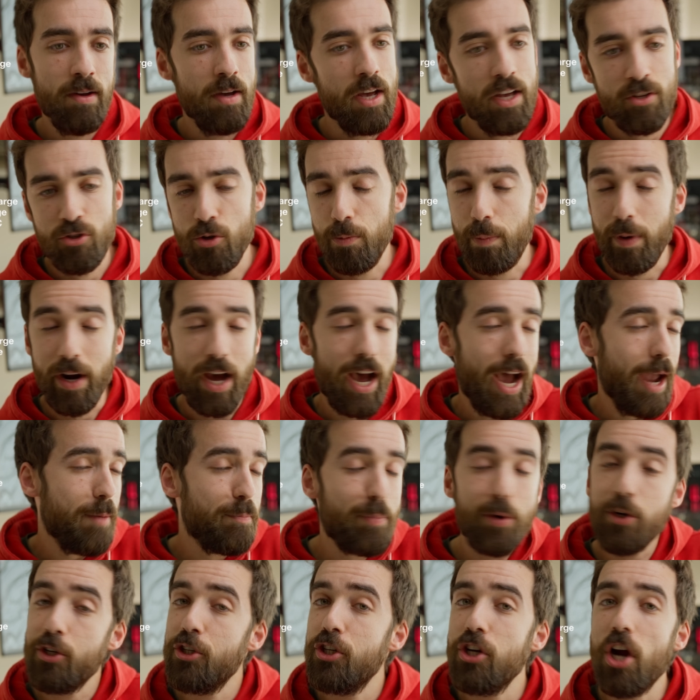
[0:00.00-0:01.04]
Super
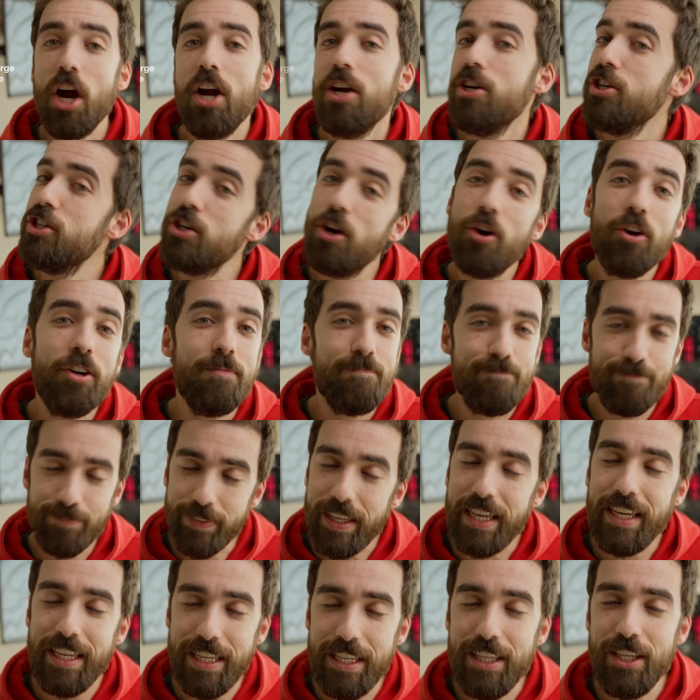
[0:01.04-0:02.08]
Hypercharge or
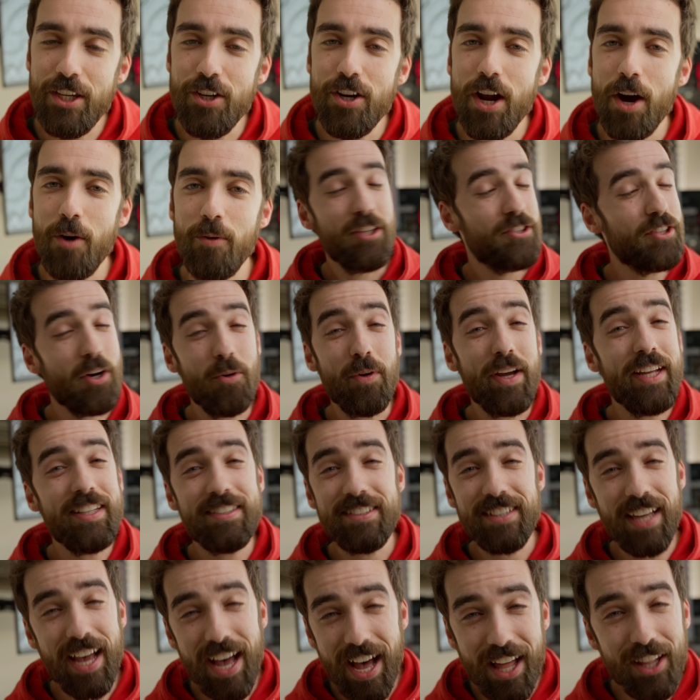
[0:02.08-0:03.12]
you know, so
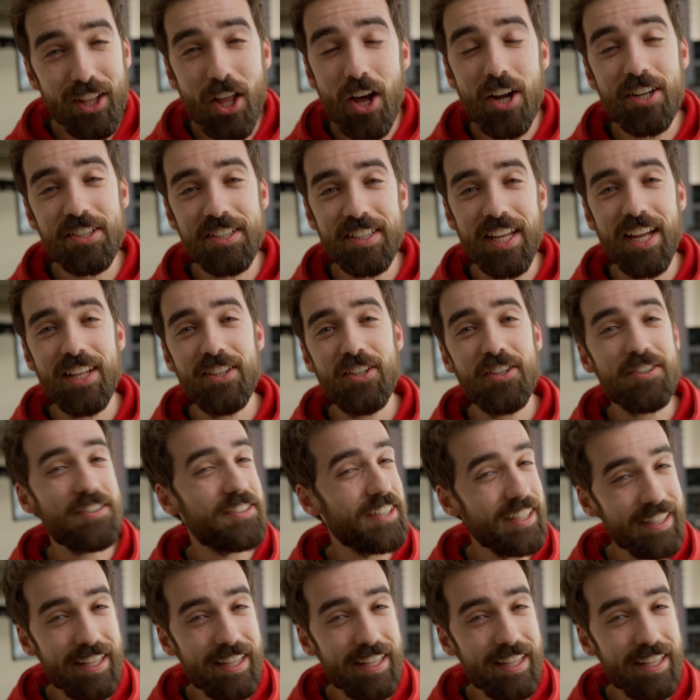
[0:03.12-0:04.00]
it's a lot of standards.